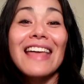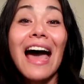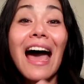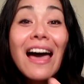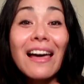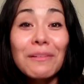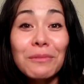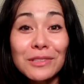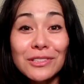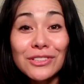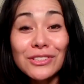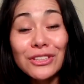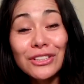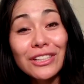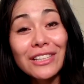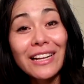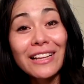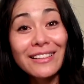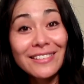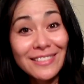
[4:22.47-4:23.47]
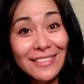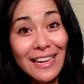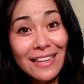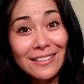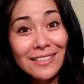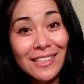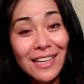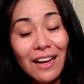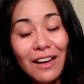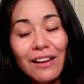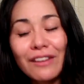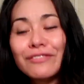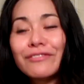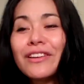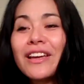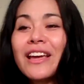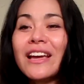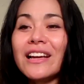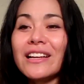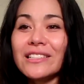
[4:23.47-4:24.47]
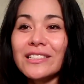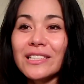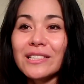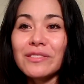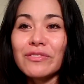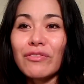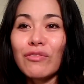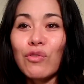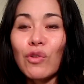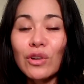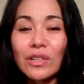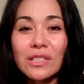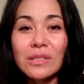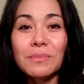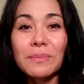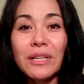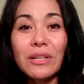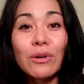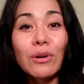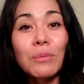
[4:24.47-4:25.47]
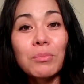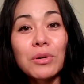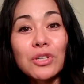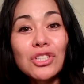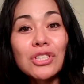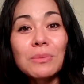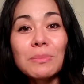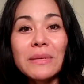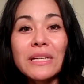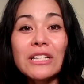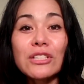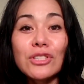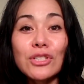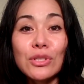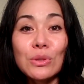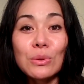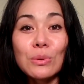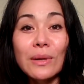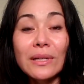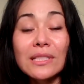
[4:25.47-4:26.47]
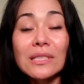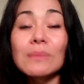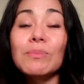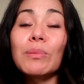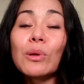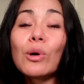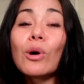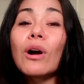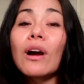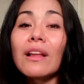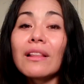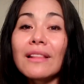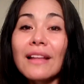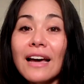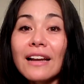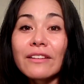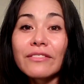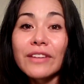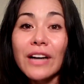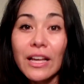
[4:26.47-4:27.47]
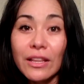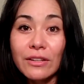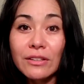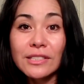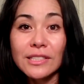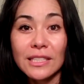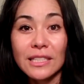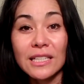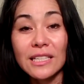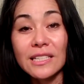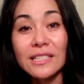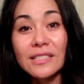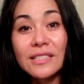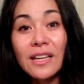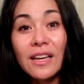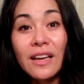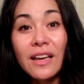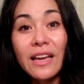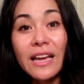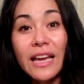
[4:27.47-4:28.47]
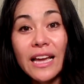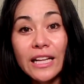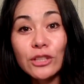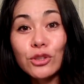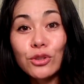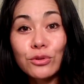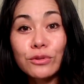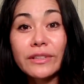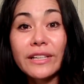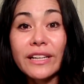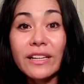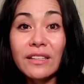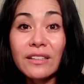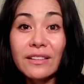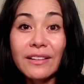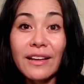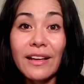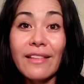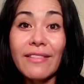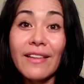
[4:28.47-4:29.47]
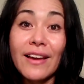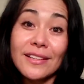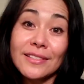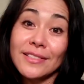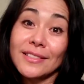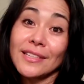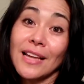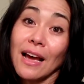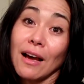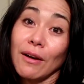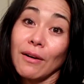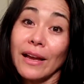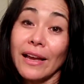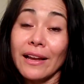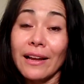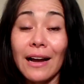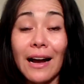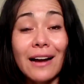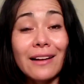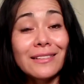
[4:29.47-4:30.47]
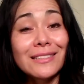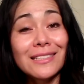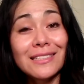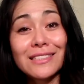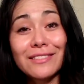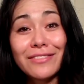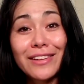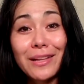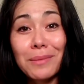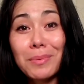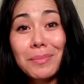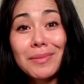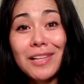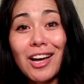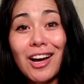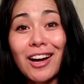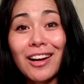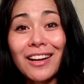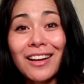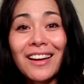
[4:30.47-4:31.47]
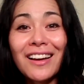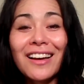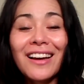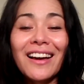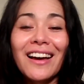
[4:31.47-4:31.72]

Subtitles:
That was good in the sense of it just forced me or pushed me to explore a lot of other cities in Korea. And that's how I got to develop a blog.